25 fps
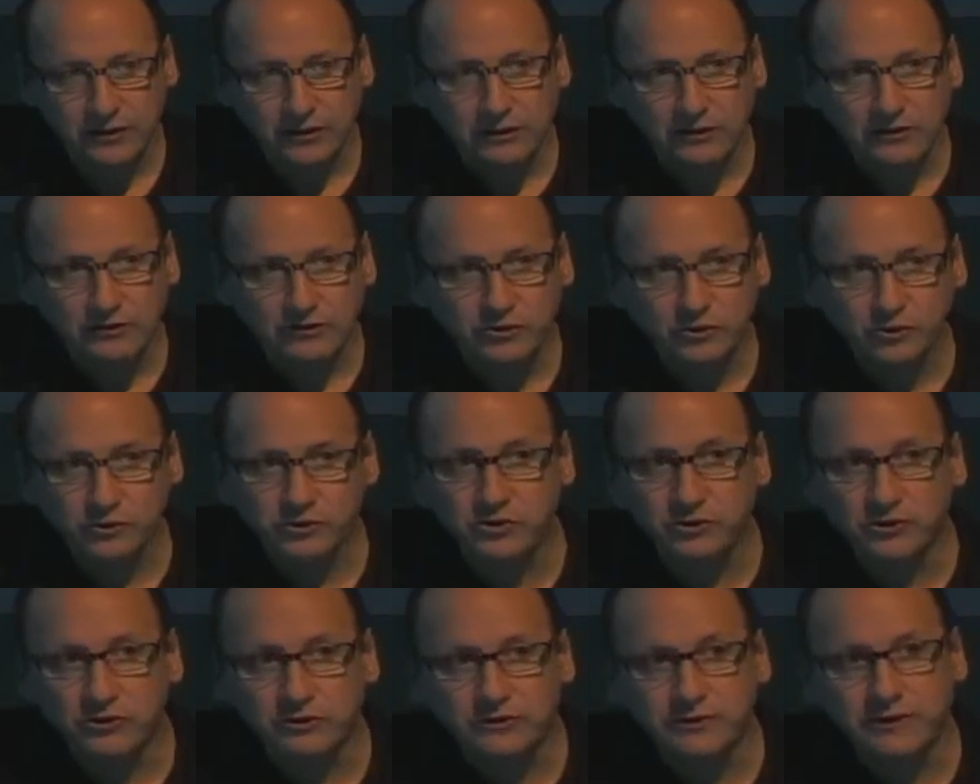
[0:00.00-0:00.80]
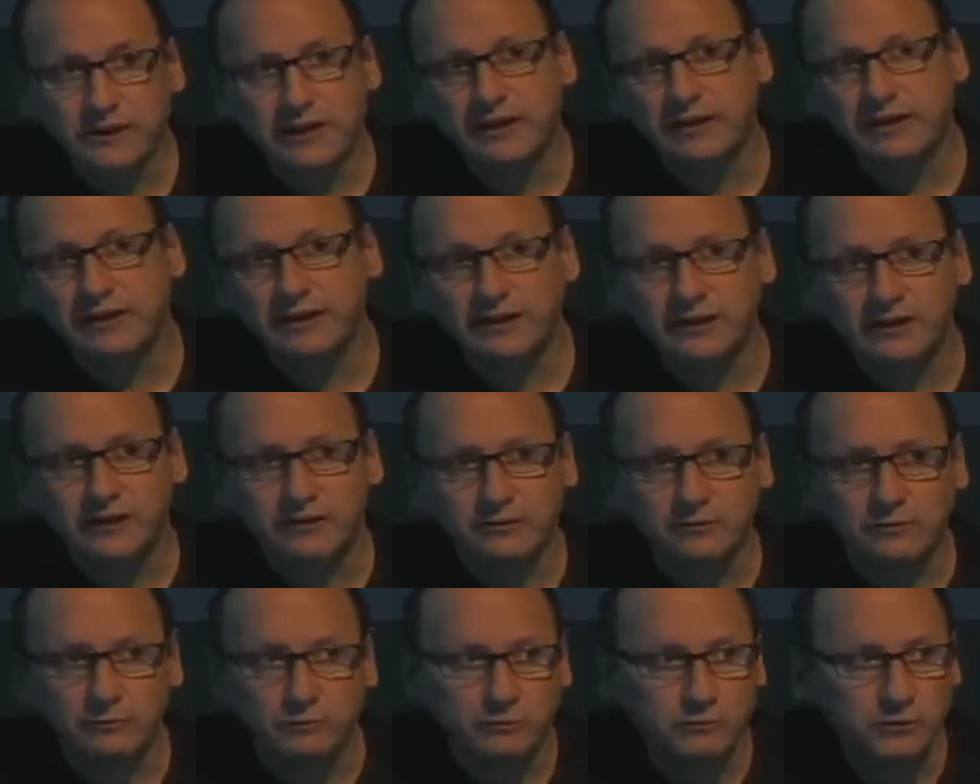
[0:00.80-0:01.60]
Surgical technique,
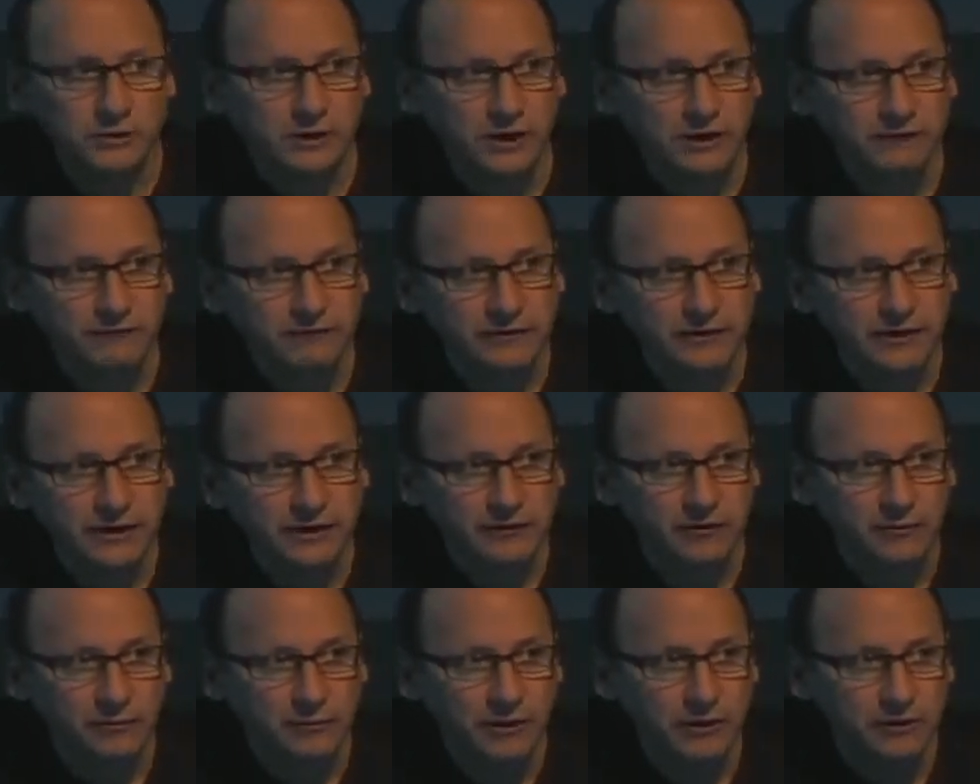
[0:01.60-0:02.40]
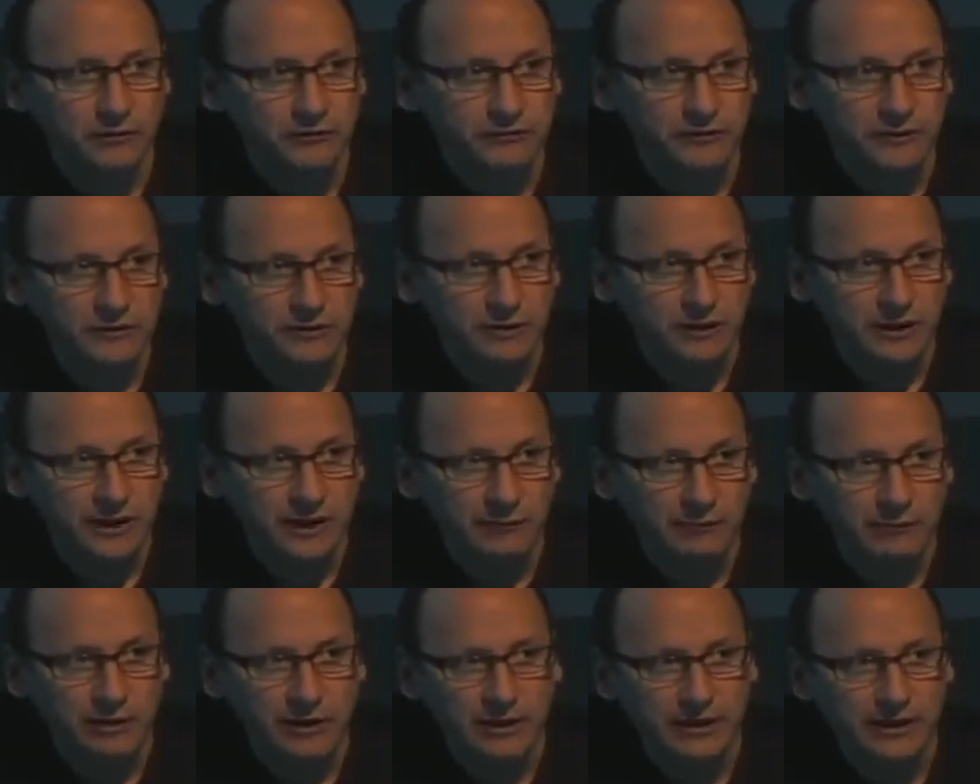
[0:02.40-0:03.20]
we often hear about the
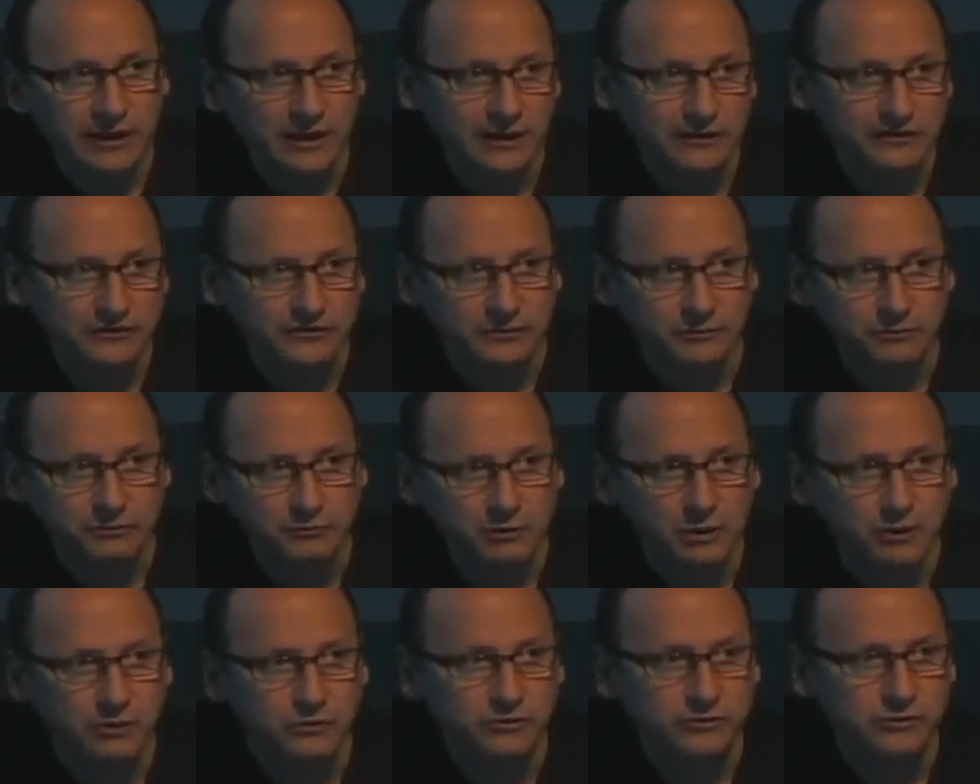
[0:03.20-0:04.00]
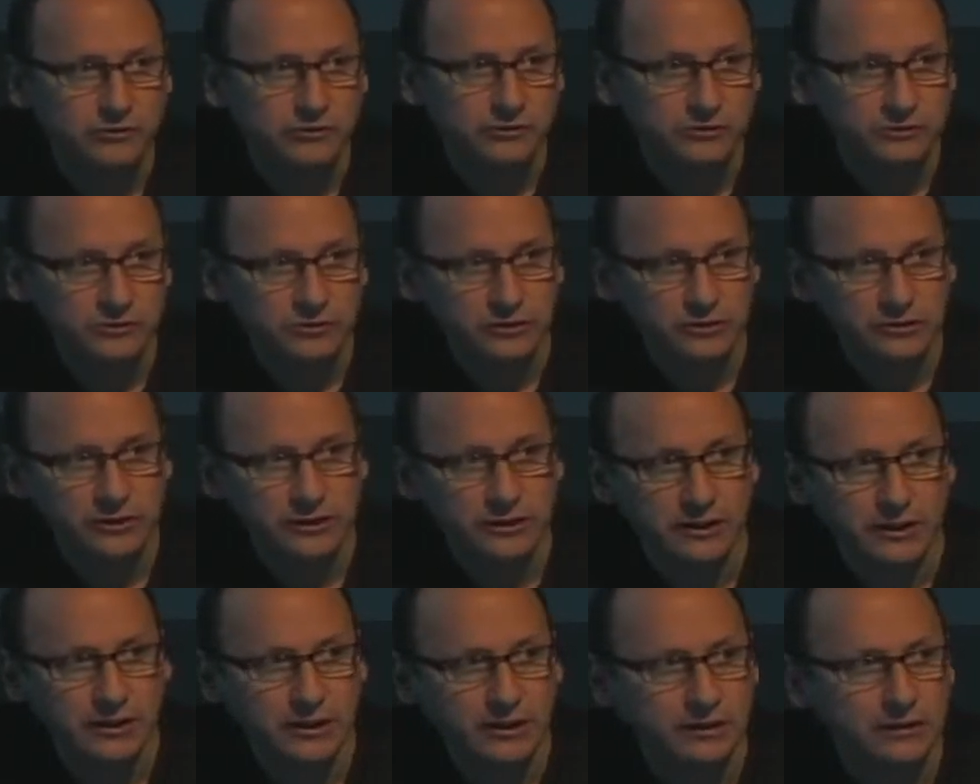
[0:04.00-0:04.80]
MIS approach to the
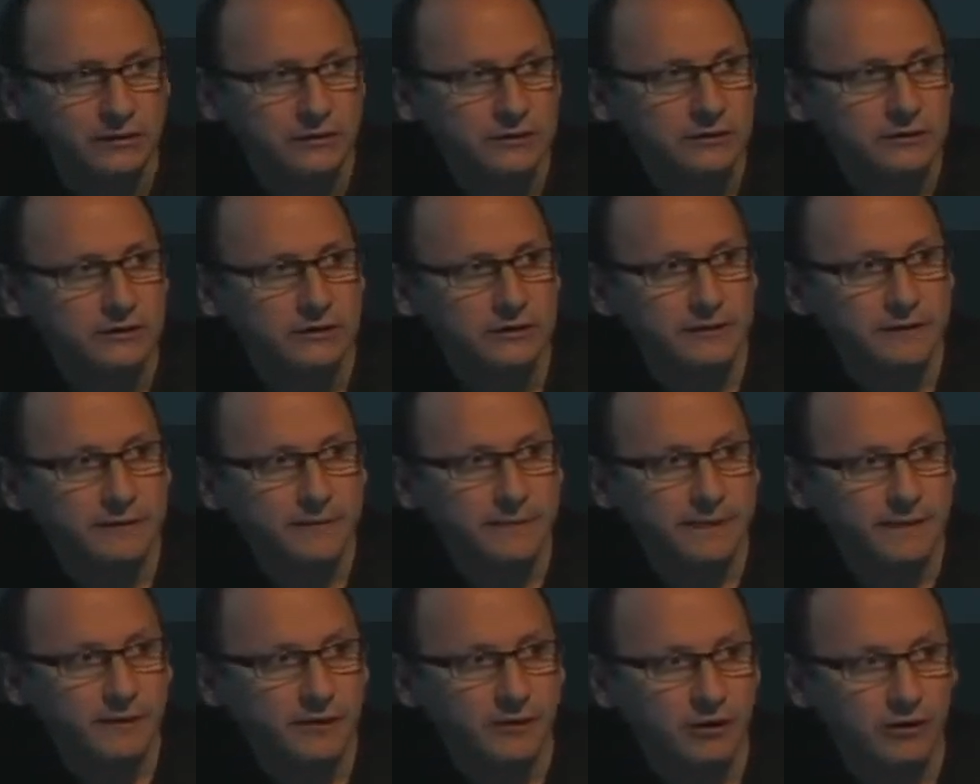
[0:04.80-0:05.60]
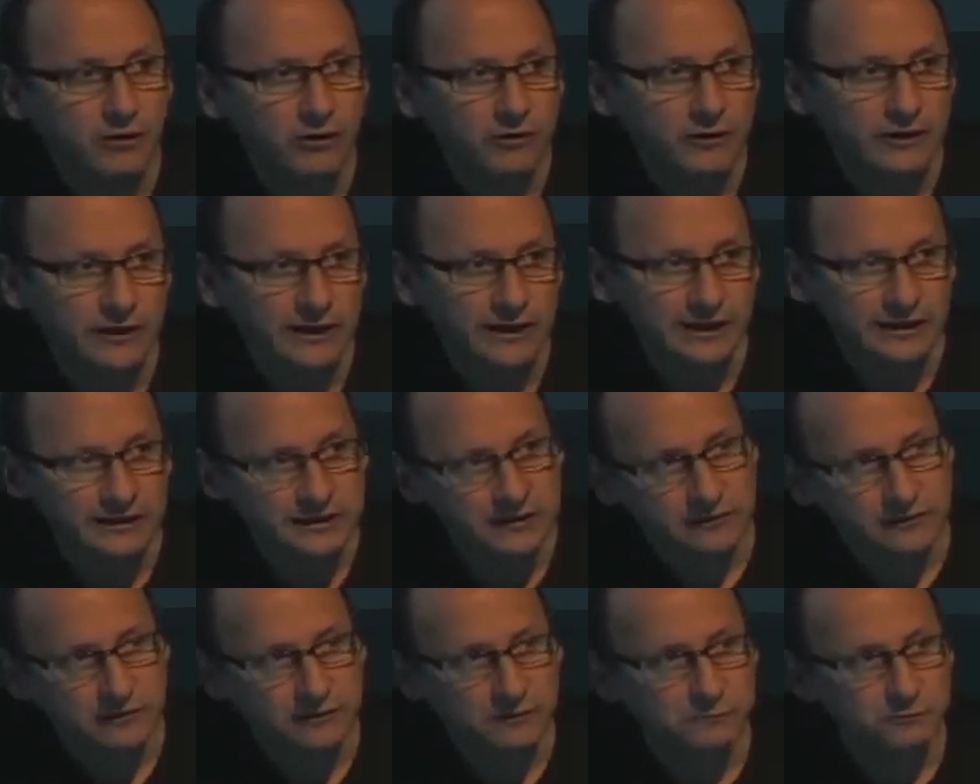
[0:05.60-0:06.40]
knee or the
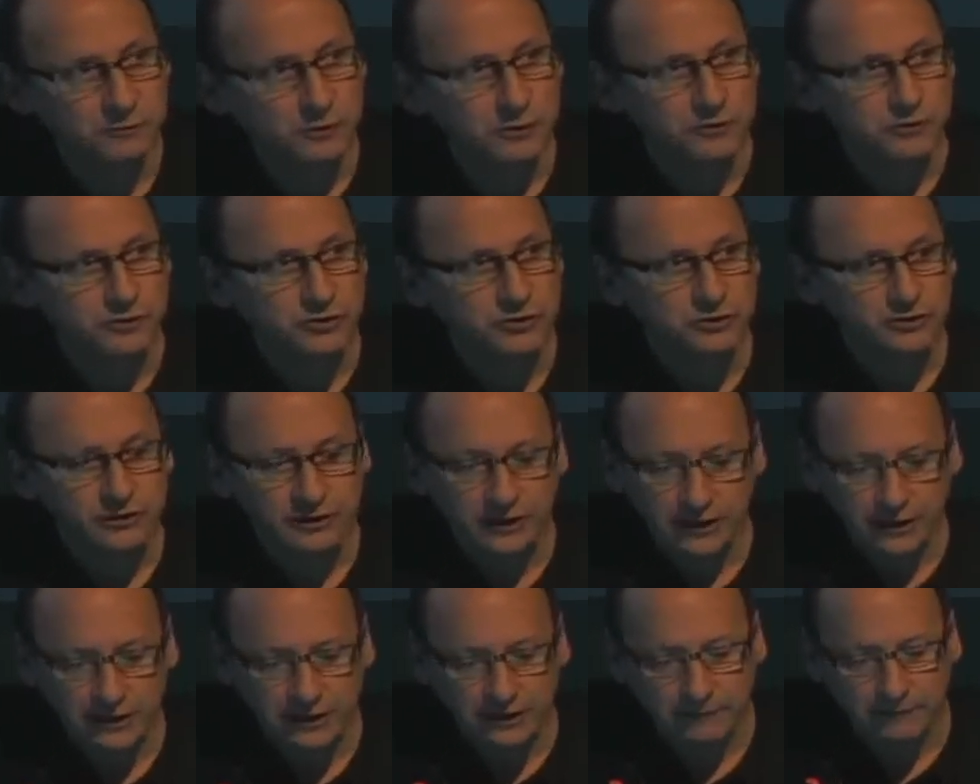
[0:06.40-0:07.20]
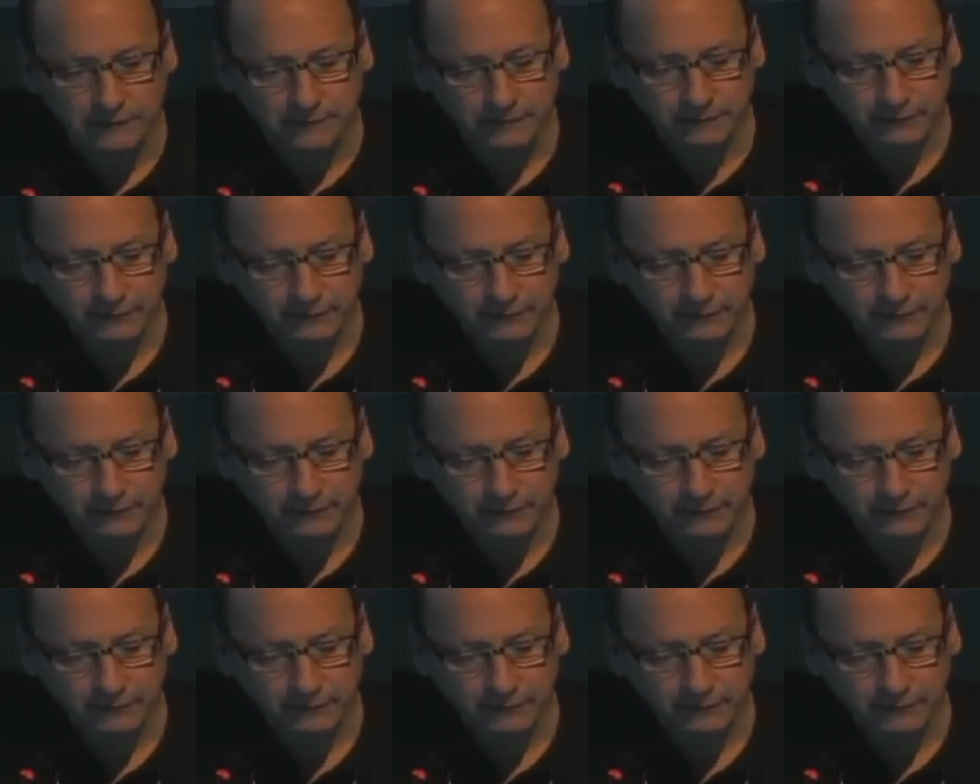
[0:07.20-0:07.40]
anterior approach to the hip.